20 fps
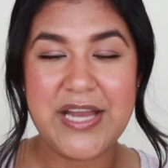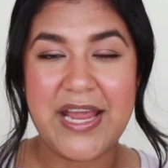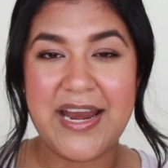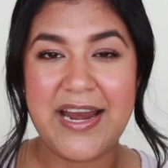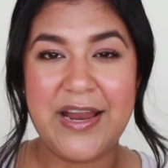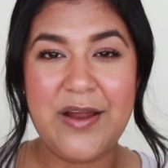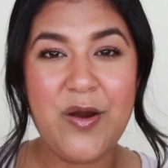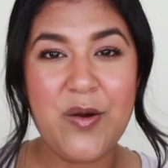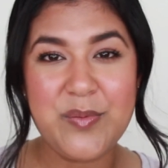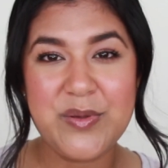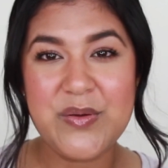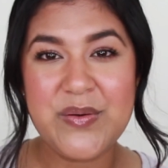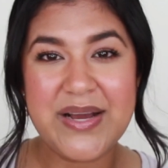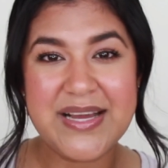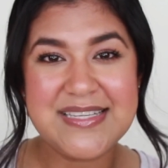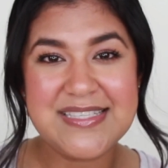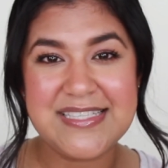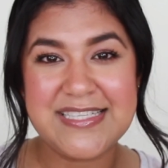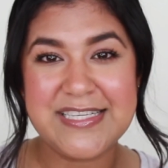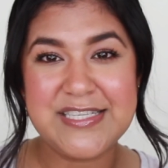and I hope you
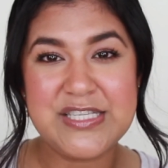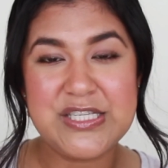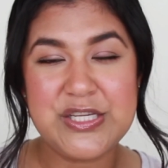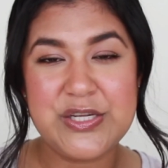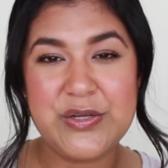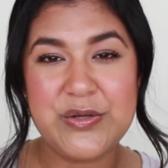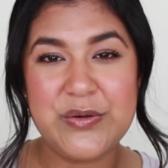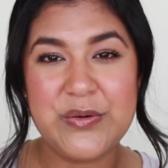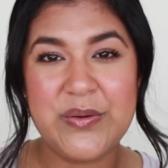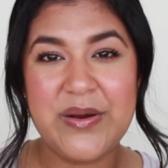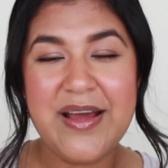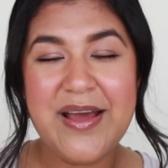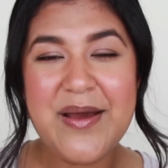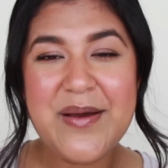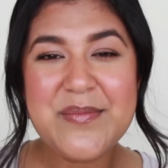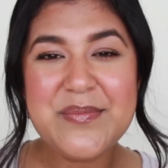guys did too.